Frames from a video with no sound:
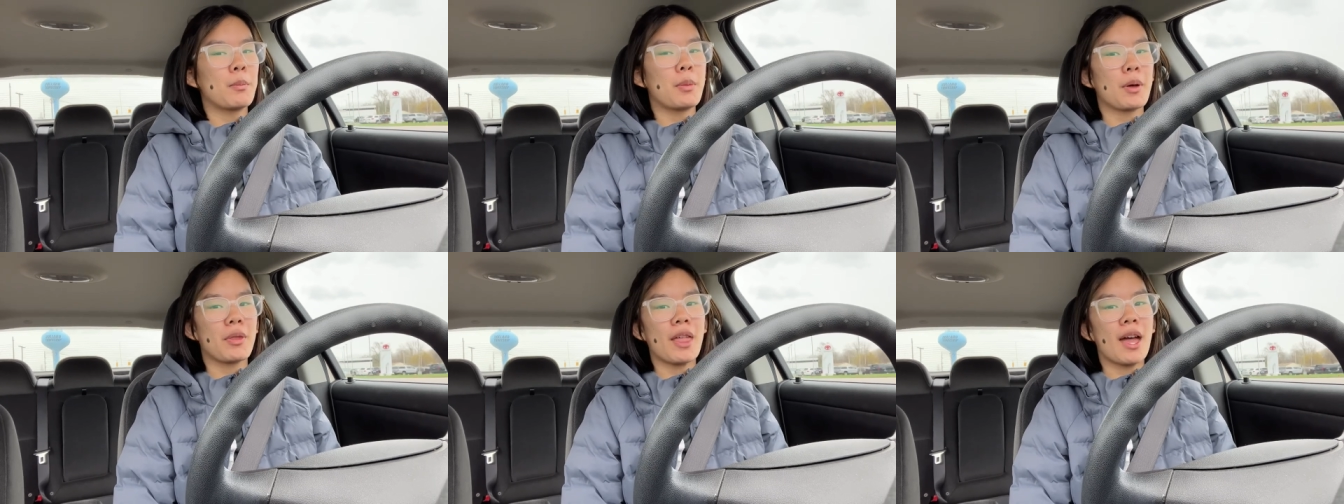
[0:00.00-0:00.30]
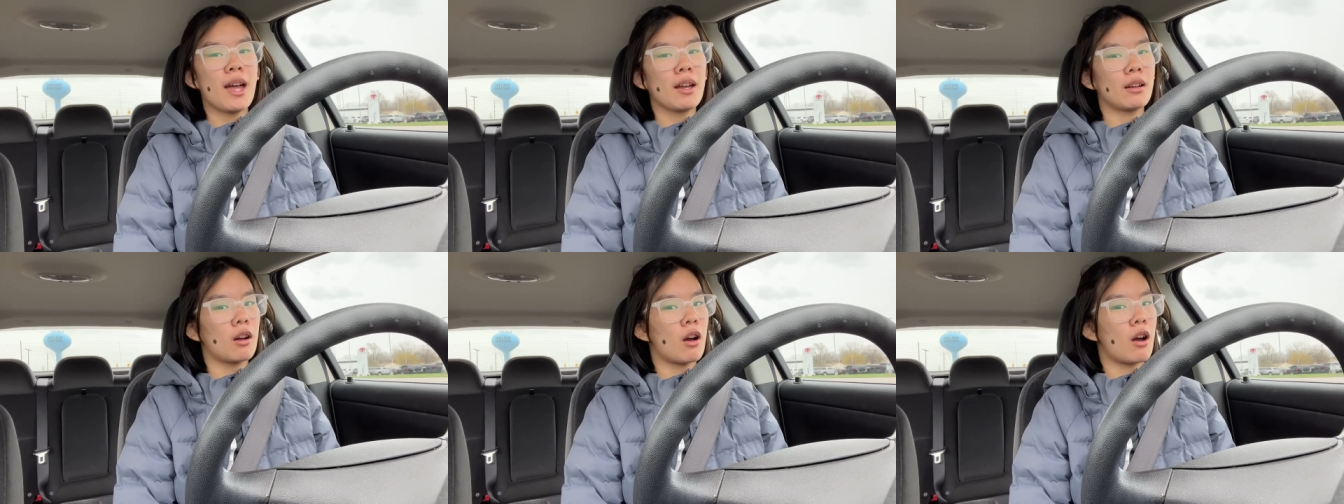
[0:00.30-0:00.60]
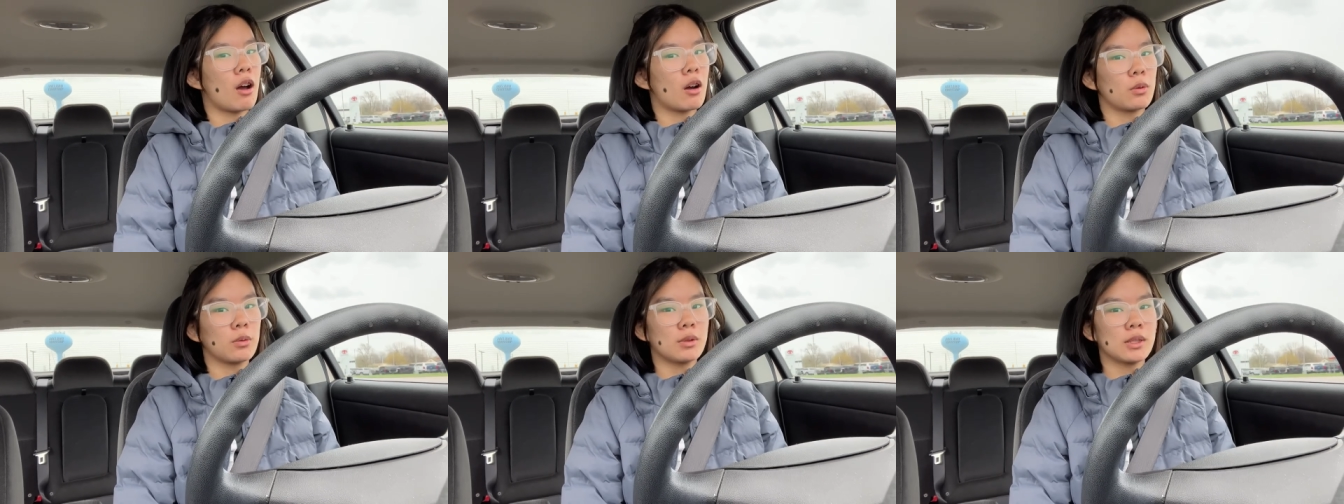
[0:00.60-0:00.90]
but that
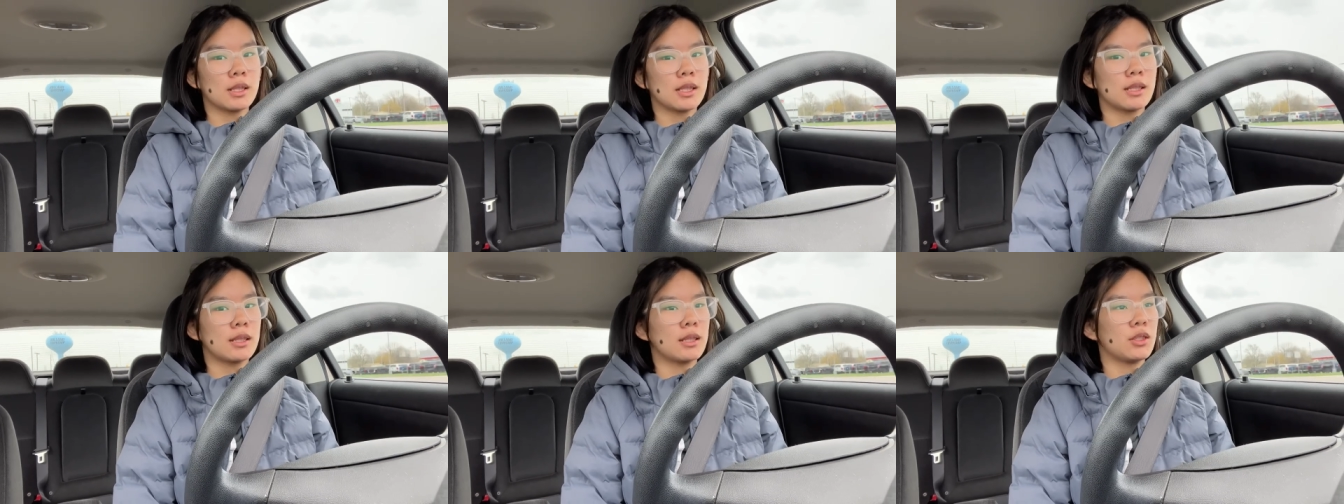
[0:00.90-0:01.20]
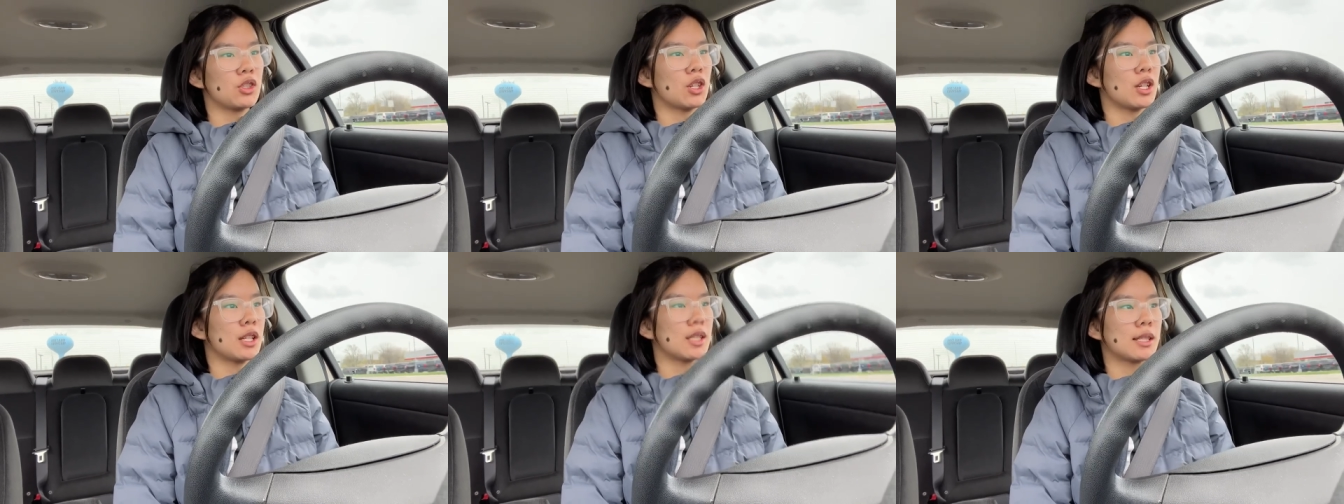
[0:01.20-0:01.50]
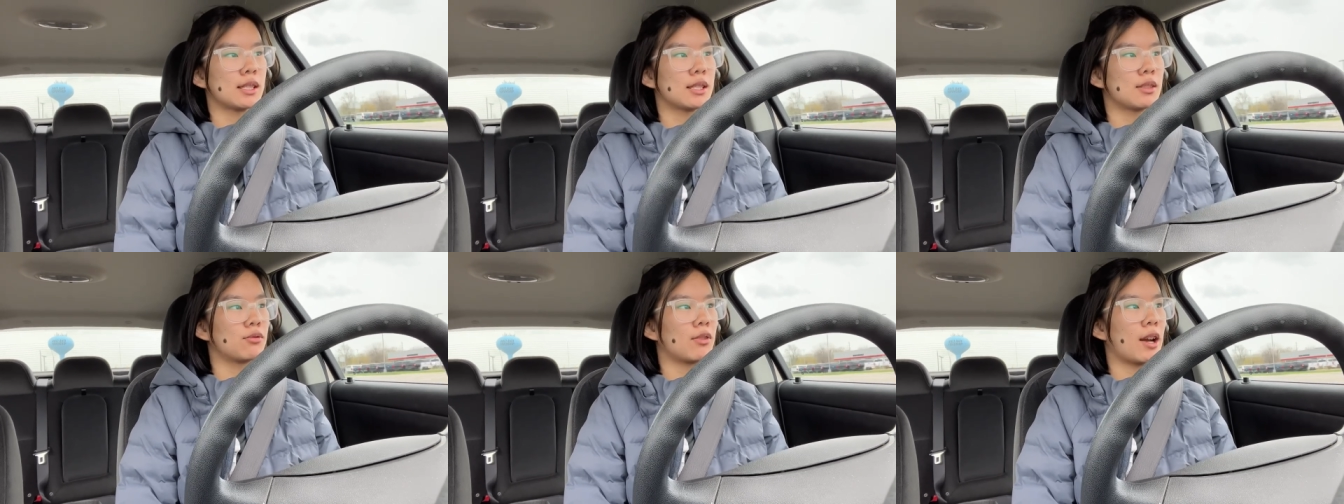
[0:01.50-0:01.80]
car was
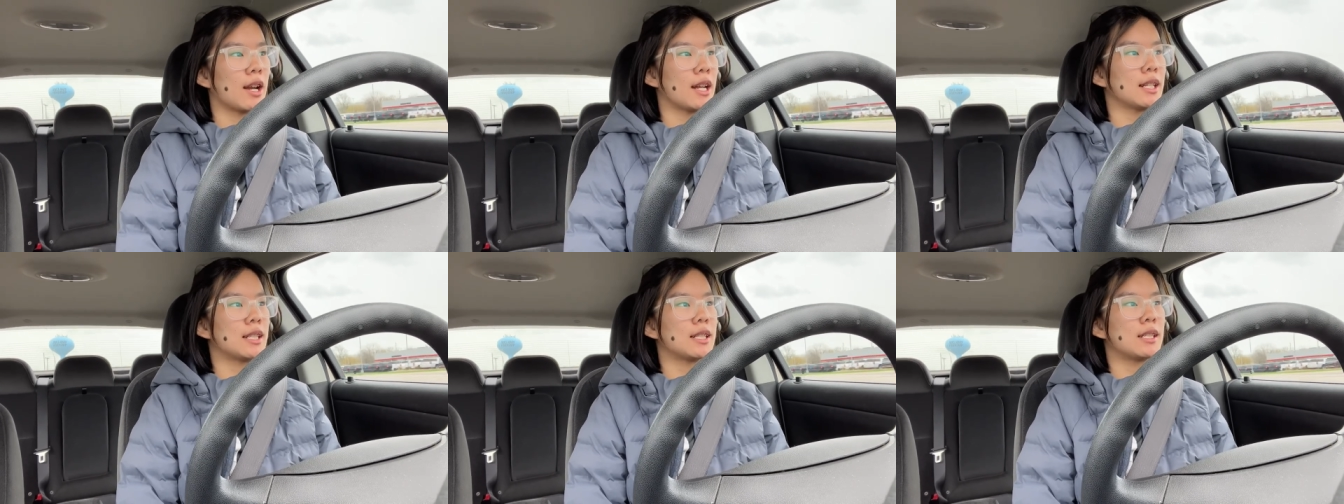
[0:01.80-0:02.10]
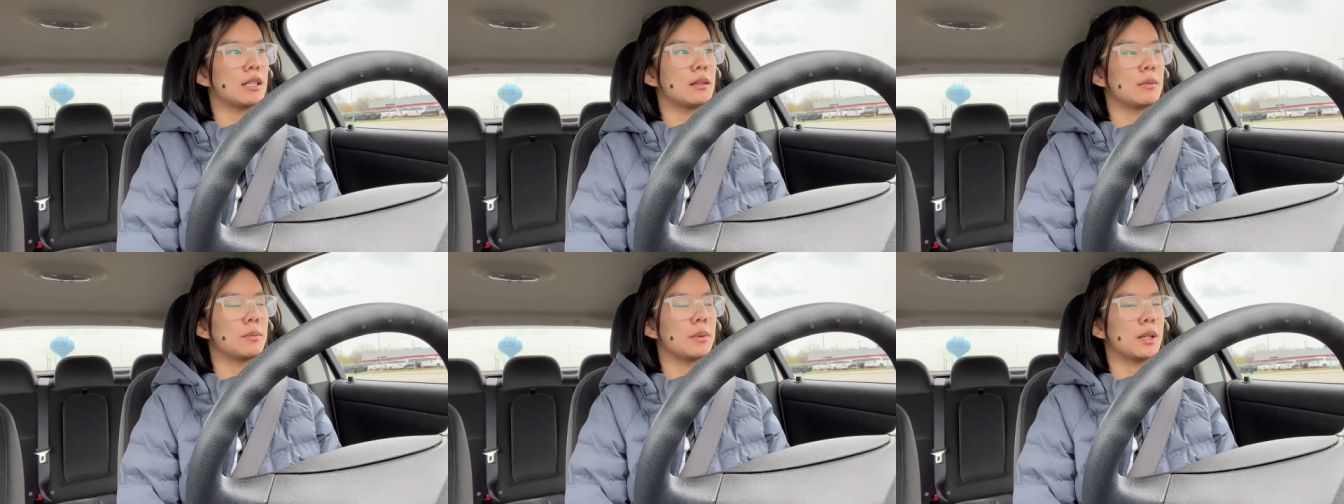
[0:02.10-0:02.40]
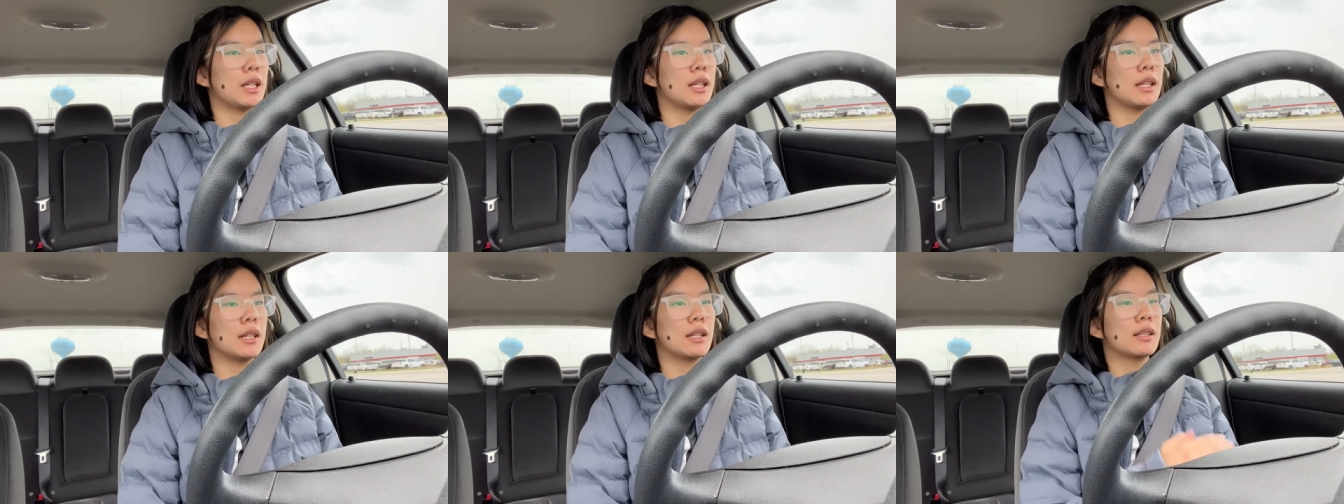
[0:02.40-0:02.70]
just ready to
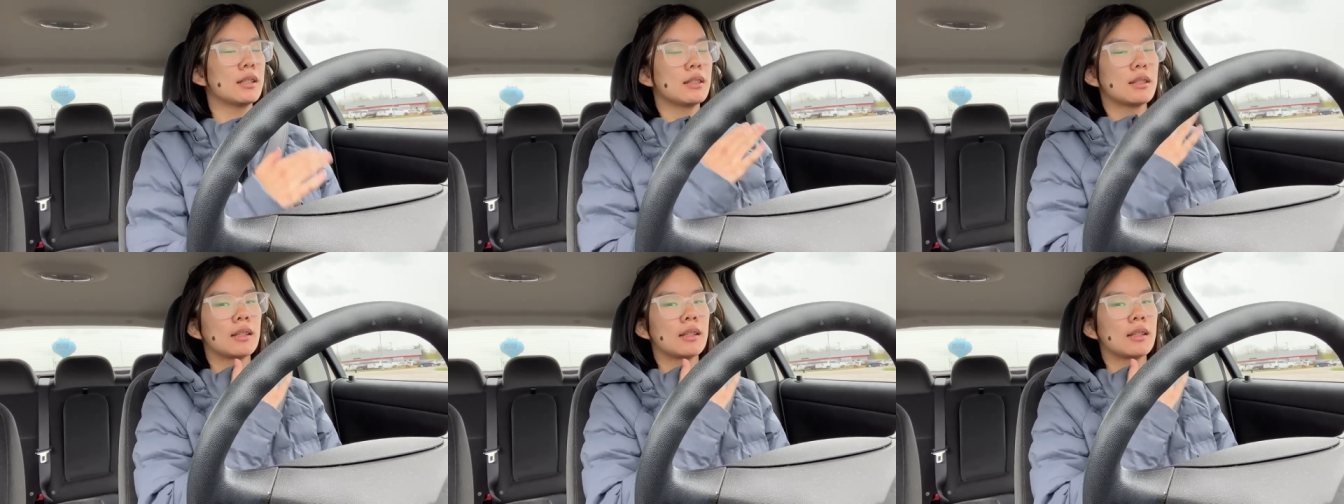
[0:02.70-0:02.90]
be